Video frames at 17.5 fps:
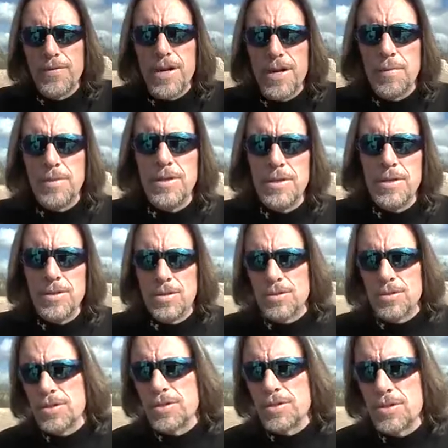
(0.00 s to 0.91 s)
of common
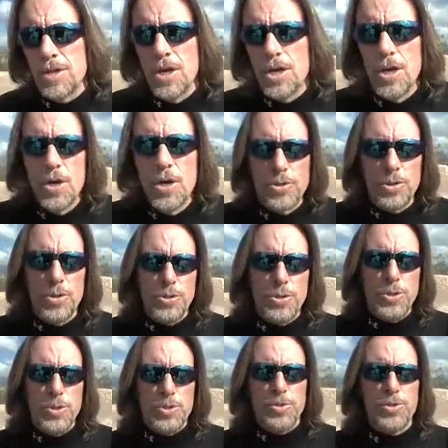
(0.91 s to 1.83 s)
interest so
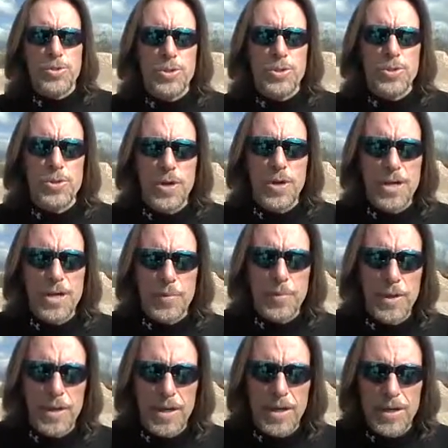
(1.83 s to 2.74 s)
that you can strike
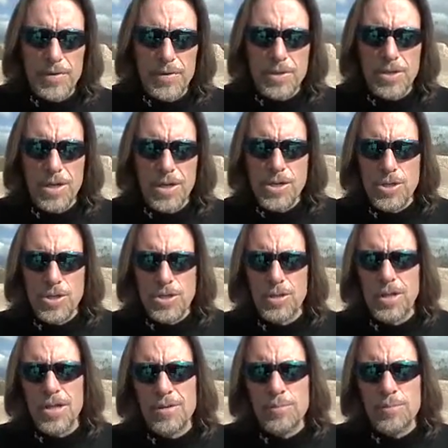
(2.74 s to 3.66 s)
up a
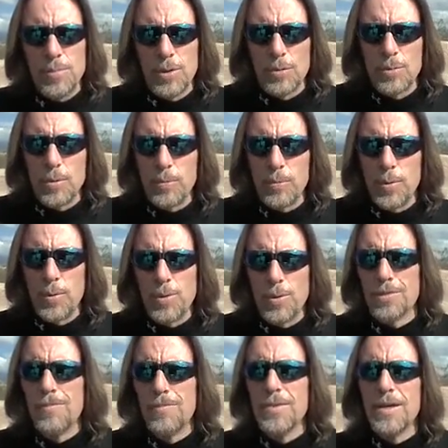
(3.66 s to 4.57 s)
conversation and build
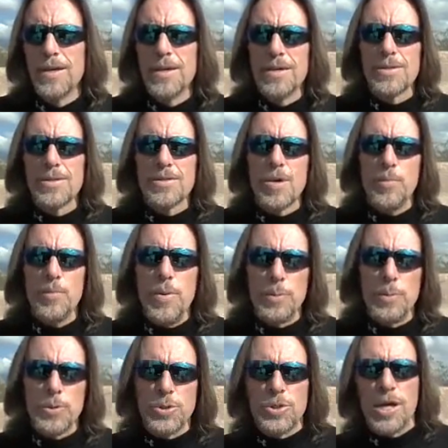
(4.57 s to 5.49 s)
rapport. Some
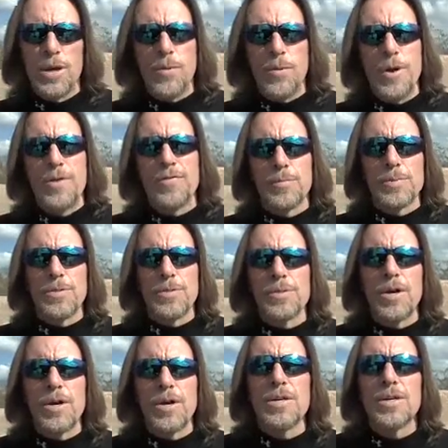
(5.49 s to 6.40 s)
people shy away from
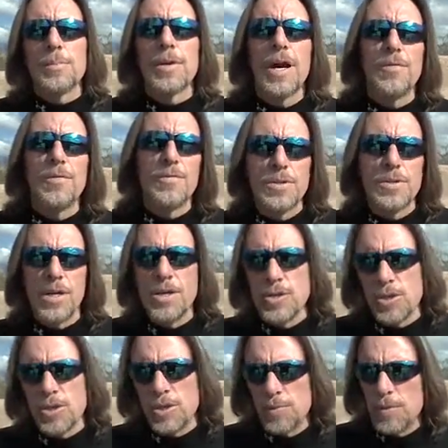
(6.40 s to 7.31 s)
starting up
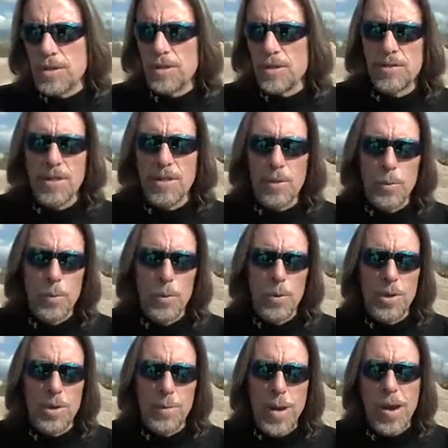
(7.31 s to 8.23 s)
conversations because they
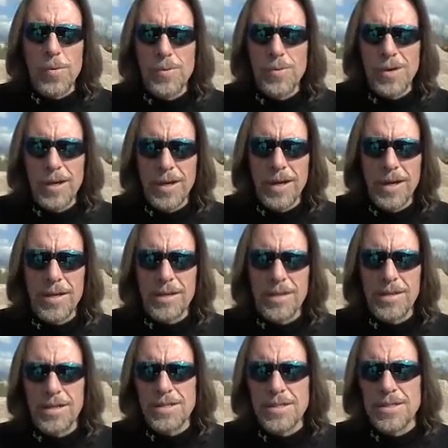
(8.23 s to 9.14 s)
worry about running out
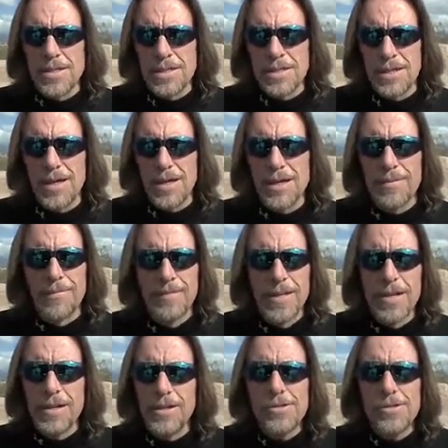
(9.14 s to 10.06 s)
of things to say.
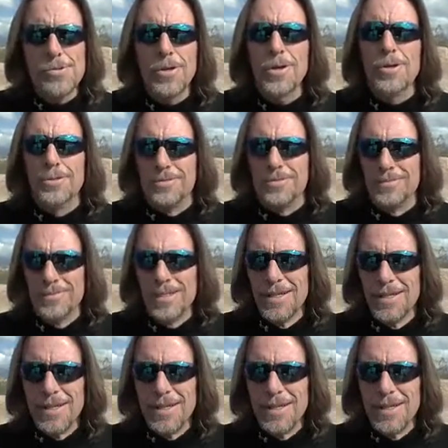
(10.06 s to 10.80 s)
You don't.